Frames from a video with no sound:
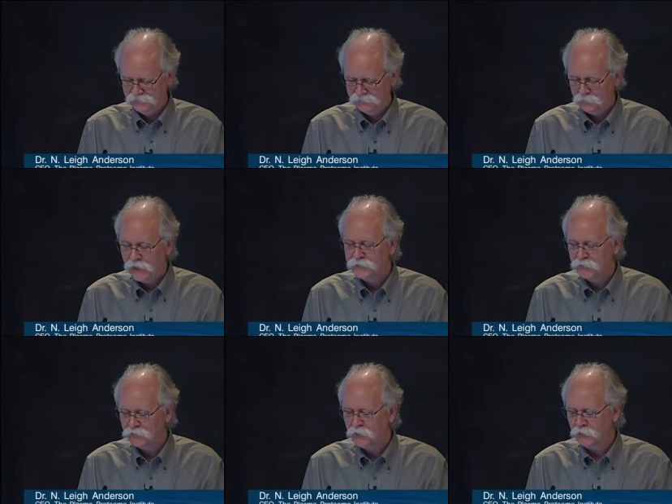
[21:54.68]
The mass
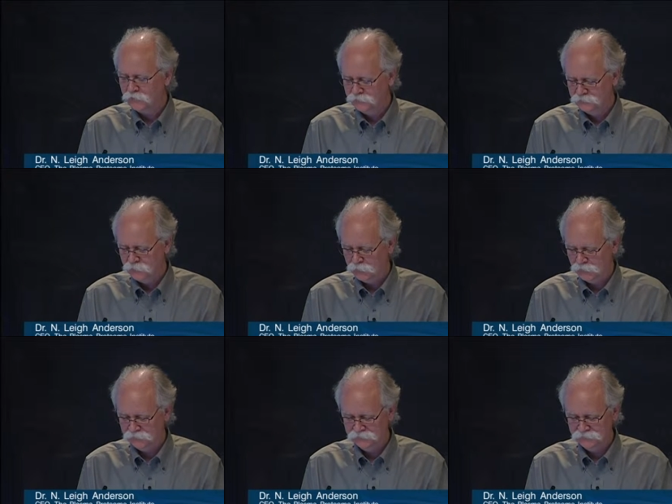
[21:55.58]
spectrometer
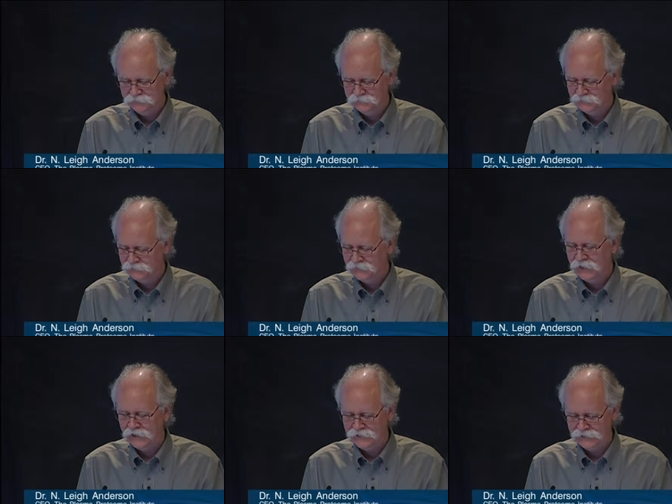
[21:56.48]
people kind
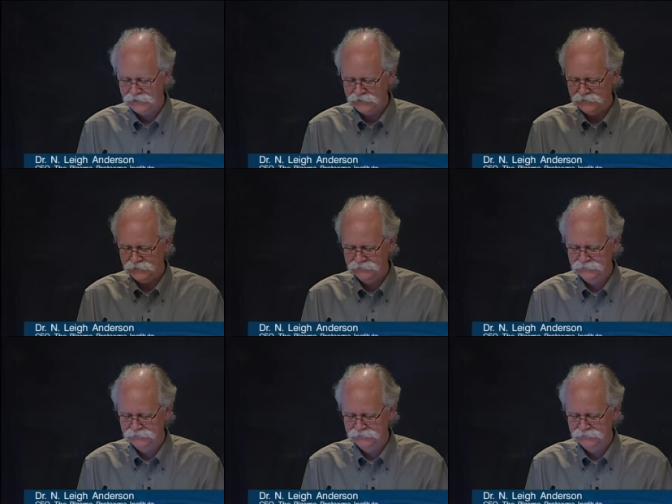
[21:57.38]
of like that idea.